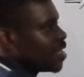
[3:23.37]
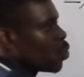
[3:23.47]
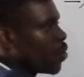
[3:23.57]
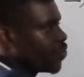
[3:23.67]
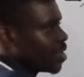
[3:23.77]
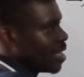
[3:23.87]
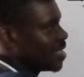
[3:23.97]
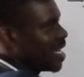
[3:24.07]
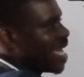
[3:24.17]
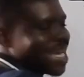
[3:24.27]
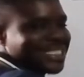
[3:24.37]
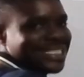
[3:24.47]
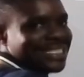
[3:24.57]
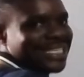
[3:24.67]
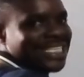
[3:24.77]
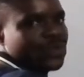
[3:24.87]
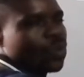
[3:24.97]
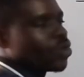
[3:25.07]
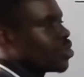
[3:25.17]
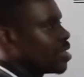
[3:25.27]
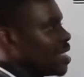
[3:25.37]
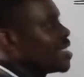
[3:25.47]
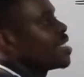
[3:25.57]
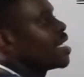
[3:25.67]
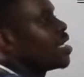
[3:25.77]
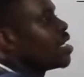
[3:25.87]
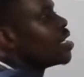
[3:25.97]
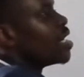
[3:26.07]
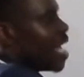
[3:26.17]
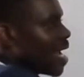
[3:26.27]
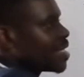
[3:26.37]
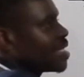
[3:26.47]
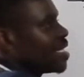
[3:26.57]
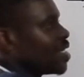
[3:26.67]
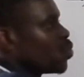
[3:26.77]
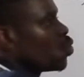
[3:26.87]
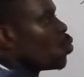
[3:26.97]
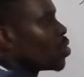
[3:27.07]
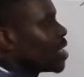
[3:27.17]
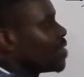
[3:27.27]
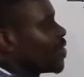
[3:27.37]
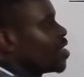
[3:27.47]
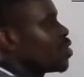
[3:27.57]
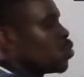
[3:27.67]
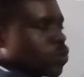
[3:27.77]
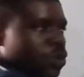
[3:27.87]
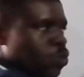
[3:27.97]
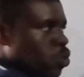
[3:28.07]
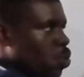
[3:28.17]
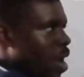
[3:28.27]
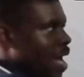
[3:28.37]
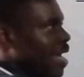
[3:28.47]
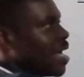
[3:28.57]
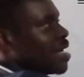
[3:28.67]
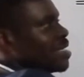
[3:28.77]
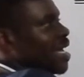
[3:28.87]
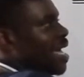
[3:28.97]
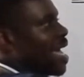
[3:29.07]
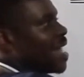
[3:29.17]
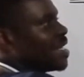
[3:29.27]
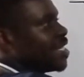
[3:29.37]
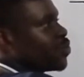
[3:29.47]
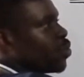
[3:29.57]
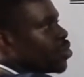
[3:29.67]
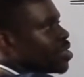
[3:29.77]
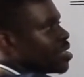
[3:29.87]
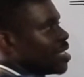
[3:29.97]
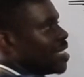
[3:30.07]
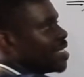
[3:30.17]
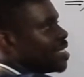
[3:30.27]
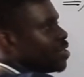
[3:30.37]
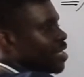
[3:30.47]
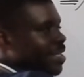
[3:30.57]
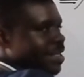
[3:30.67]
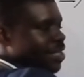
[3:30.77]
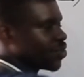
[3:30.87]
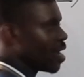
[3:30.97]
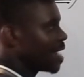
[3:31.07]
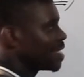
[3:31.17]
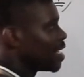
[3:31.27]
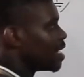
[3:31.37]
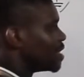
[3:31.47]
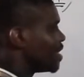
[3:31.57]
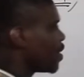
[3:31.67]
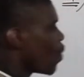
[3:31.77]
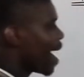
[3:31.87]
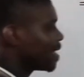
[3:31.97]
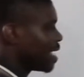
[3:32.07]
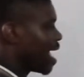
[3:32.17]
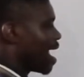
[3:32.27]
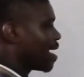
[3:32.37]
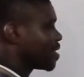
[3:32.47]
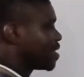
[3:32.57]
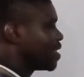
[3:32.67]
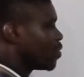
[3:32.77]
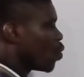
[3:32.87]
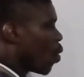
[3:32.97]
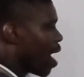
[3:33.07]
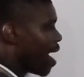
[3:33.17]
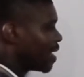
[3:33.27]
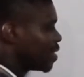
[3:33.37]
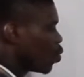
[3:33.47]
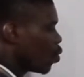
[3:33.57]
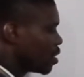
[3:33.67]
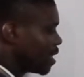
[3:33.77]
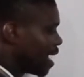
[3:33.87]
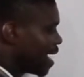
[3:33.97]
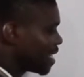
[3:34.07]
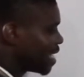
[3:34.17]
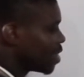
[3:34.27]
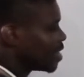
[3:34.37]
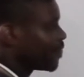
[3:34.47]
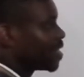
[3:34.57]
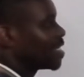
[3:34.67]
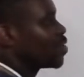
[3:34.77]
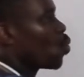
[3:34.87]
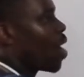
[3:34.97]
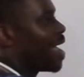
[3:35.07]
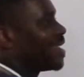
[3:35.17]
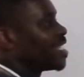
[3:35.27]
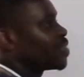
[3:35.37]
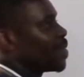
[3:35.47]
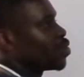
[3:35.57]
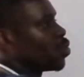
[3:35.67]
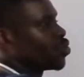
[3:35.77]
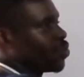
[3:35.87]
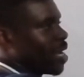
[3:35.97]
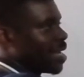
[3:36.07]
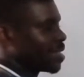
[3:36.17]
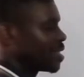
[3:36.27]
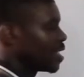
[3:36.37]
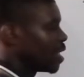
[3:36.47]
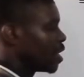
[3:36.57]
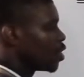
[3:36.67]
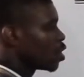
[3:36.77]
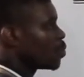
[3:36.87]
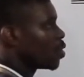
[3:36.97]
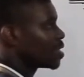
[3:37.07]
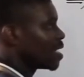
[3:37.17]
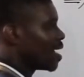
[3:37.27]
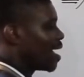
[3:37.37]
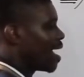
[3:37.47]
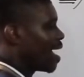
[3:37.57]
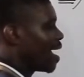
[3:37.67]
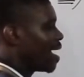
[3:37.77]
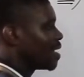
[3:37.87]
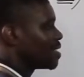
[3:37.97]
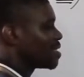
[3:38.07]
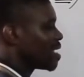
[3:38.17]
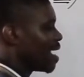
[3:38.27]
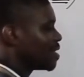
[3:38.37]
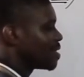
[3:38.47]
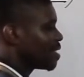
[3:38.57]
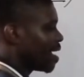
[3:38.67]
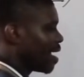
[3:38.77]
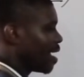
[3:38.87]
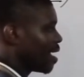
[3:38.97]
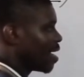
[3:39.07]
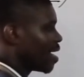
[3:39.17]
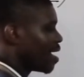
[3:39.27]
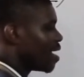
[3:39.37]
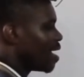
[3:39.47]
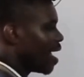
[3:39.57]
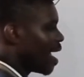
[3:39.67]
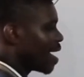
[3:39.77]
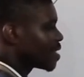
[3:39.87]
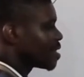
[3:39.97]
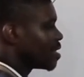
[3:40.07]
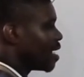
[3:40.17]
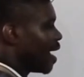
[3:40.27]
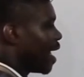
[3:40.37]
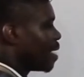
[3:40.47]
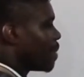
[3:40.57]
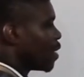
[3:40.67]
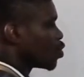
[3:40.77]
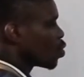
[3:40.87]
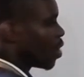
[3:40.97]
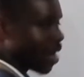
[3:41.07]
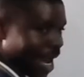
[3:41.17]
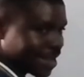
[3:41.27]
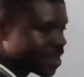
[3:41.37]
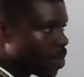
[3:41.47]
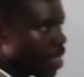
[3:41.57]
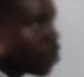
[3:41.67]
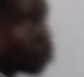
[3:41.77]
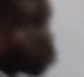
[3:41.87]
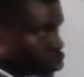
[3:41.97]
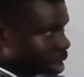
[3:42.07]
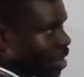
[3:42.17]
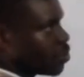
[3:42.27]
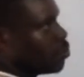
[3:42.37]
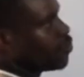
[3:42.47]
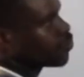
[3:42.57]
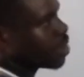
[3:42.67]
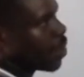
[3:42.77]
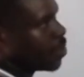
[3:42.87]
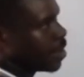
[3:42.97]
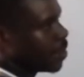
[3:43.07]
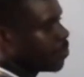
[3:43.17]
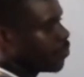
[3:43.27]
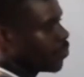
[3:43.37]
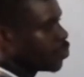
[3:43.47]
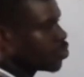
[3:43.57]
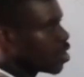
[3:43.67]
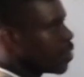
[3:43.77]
coefficient. X is what is the x is what you are differentiating with what? With y. The n is what is the index, right? Dy dx, dy dx, that is differentiating y in respect to what? To x. What is what? N times a x n minus 1, right? So let's move to that one here. So